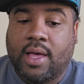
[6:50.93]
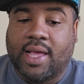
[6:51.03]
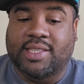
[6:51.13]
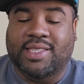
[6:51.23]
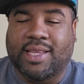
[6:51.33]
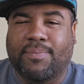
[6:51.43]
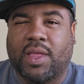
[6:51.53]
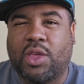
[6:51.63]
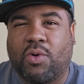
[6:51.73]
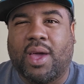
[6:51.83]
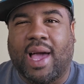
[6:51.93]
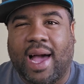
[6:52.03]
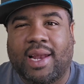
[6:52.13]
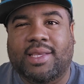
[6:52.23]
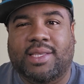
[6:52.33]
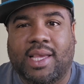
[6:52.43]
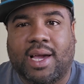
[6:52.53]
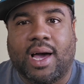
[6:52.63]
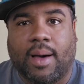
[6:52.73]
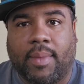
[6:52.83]
it's something you could kind of see
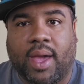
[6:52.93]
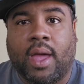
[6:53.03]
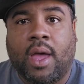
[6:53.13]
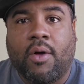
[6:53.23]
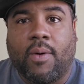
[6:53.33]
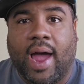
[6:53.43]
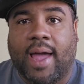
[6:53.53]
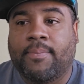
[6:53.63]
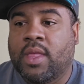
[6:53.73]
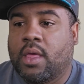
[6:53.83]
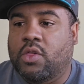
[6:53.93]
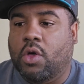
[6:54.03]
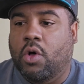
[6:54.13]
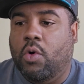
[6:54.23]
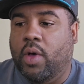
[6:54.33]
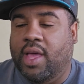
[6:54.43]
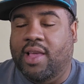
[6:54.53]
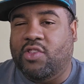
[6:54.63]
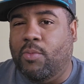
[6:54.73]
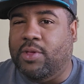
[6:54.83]
coming, right? So
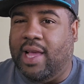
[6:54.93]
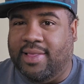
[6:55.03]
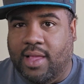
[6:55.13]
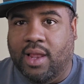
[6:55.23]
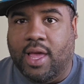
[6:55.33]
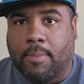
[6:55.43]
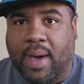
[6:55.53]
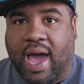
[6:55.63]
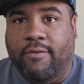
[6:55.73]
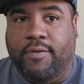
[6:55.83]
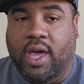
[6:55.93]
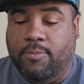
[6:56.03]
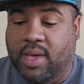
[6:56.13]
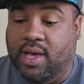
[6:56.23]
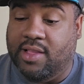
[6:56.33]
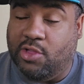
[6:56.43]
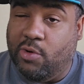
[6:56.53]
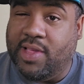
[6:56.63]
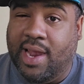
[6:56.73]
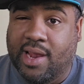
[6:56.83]
it's almost like dealing in bad faith because
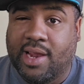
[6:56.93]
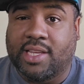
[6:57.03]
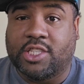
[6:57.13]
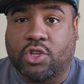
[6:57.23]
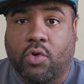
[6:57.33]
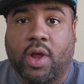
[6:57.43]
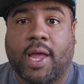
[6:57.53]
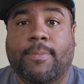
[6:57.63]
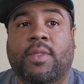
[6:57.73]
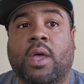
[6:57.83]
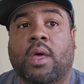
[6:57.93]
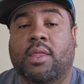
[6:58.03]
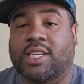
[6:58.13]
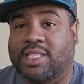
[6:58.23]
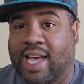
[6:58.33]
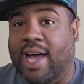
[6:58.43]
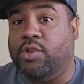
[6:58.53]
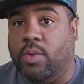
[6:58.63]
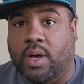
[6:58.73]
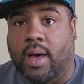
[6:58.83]
those analytics scream the
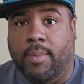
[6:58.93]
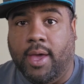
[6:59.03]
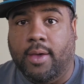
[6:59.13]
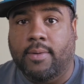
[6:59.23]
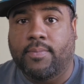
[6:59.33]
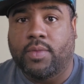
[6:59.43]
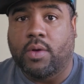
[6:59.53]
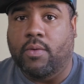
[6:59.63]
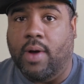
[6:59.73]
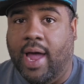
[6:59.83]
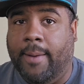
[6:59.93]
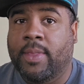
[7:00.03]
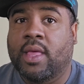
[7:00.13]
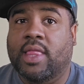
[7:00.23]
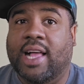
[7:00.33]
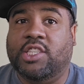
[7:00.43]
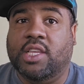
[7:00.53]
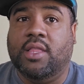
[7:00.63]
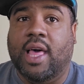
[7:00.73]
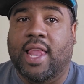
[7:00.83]
sacks were coming, right? That
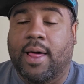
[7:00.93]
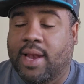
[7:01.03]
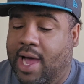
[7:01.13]
just that,